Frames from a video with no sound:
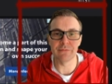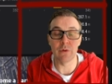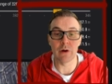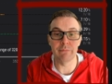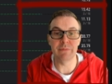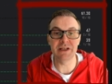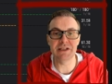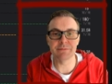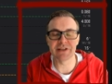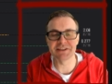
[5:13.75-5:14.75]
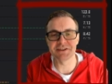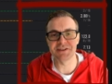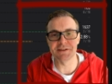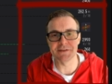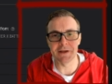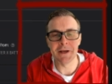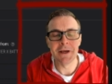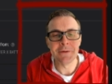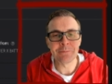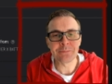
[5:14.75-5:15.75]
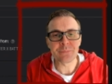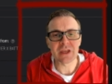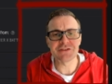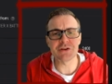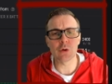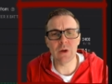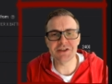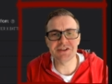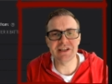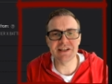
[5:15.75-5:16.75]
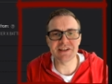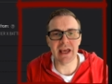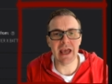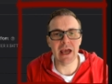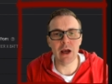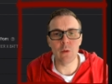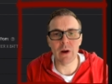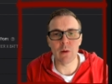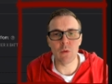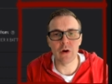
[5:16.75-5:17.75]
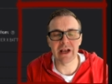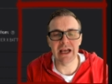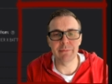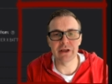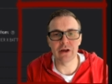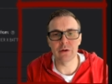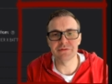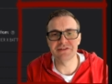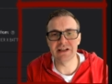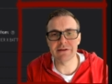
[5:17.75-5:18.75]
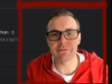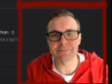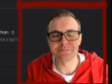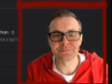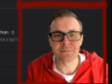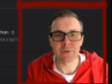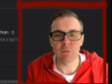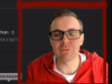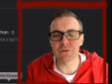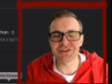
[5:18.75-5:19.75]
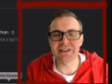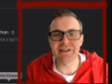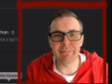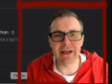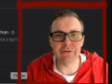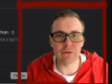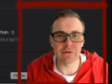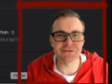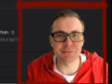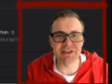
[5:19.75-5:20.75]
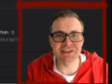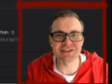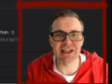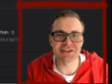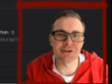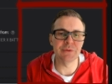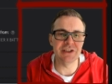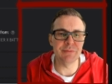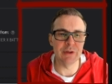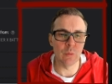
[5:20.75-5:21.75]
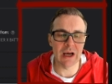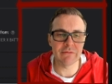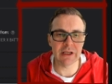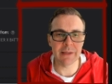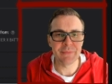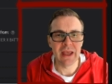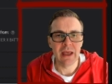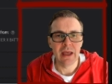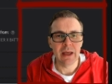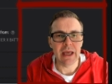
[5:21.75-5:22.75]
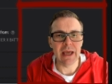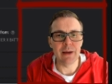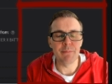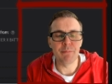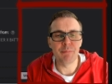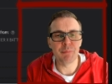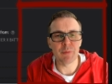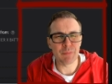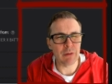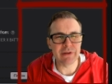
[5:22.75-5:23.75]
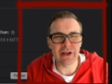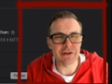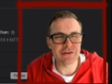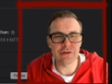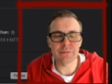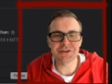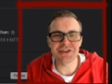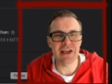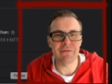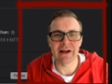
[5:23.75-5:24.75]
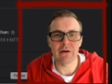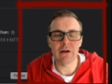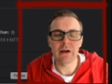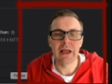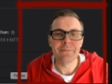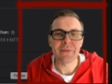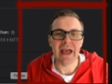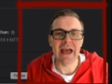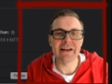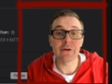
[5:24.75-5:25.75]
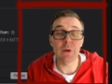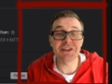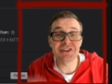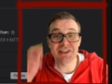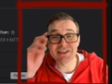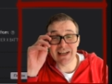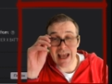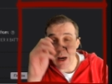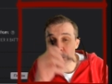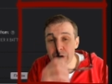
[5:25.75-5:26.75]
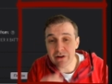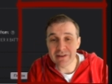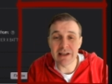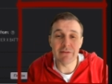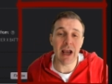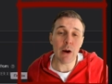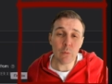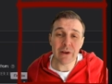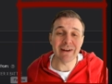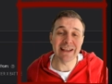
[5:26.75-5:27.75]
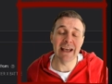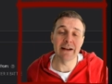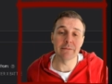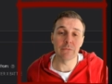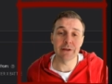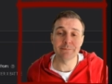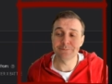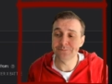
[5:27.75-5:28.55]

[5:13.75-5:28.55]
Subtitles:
for medium tanks at tier 10. So the question is, how are Wargaming going to deliver it? Well, firstly, they may nerf some of these stats, so we need to be aware of that. but probably not too much, if at all. And the question is then, how are they going to deliver? How are we going to get it, right?